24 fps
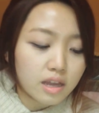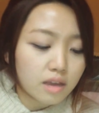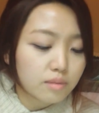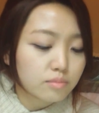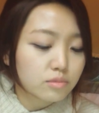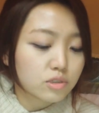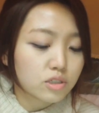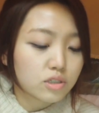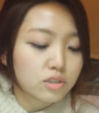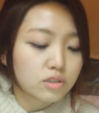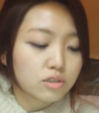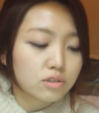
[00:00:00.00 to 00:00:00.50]
I'm
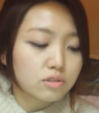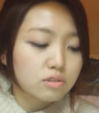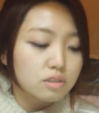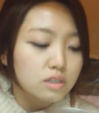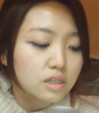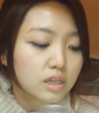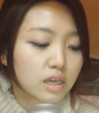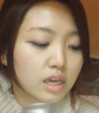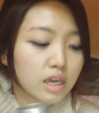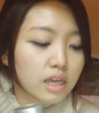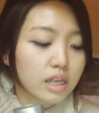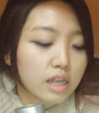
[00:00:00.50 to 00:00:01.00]
just
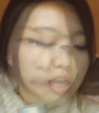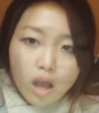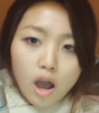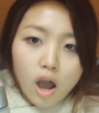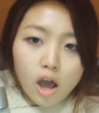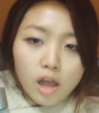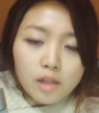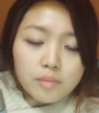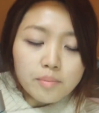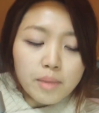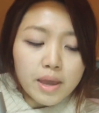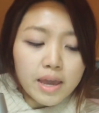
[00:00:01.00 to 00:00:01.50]
using it
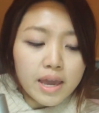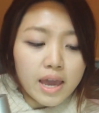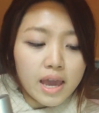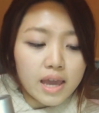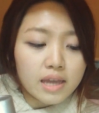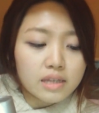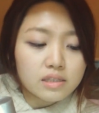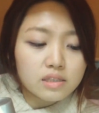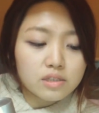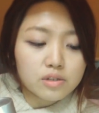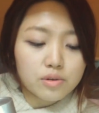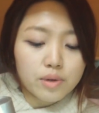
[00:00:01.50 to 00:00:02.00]
on my
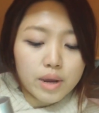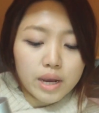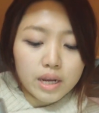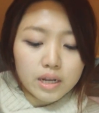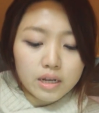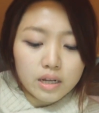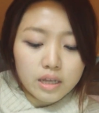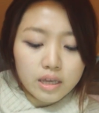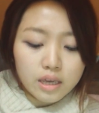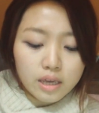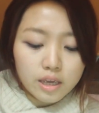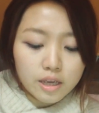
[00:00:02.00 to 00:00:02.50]
hand
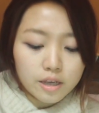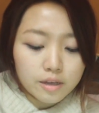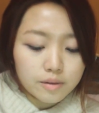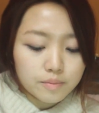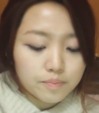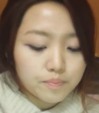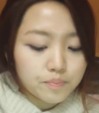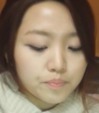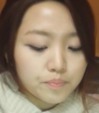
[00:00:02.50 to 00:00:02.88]
directly.